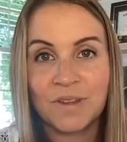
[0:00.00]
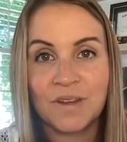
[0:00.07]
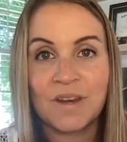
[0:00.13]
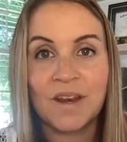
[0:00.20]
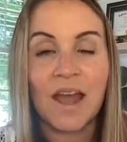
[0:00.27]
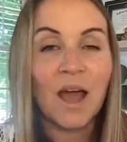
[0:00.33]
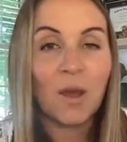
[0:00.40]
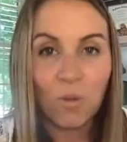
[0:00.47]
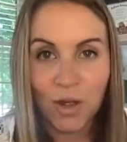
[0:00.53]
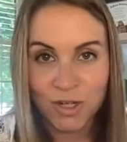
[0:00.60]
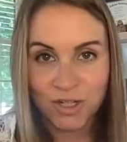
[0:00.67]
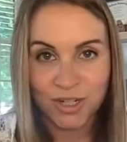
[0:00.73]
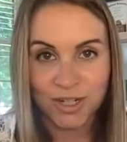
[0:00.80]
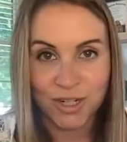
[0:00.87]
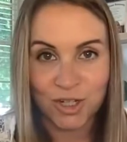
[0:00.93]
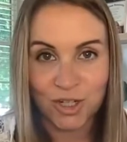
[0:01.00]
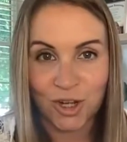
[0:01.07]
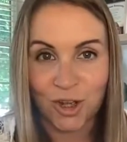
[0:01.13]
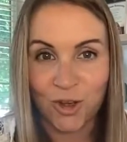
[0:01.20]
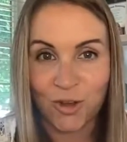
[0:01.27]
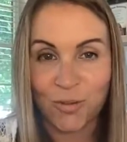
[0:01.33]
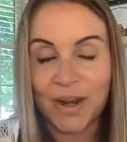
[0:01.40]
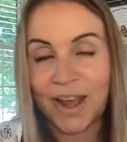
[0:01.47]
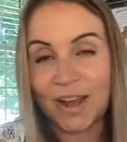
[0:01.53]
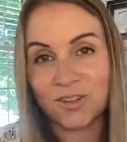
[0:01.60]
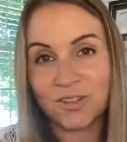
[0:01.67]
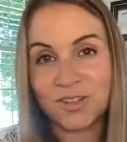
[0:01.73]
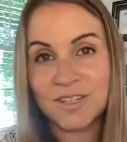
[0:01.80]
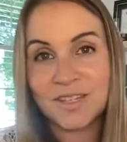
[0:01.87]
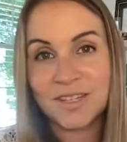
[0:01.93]
not watching a show, but
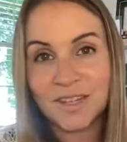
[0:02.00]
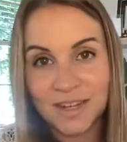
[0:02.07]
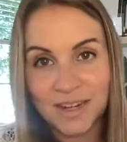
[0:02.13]
actually sitting